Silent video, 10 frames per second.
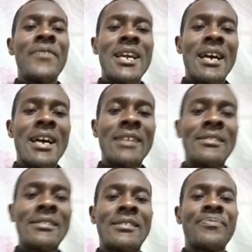Among
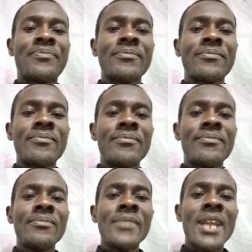the numerous leaf
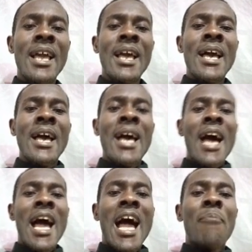feeders are the
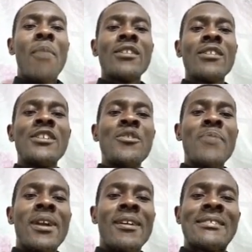caterpillar,
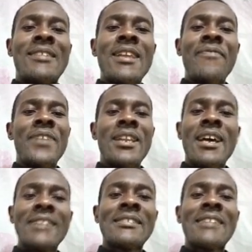the
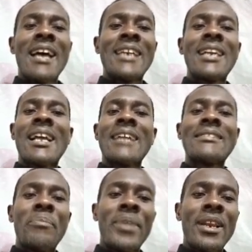moth larva,
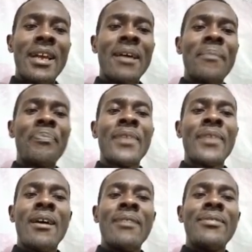
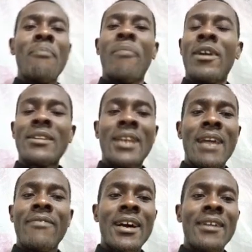the
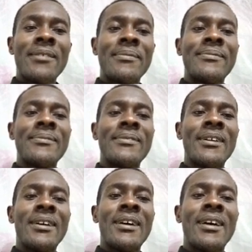grasshopper, the
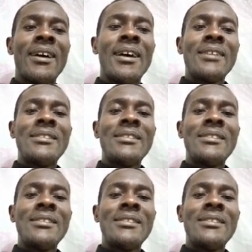snail,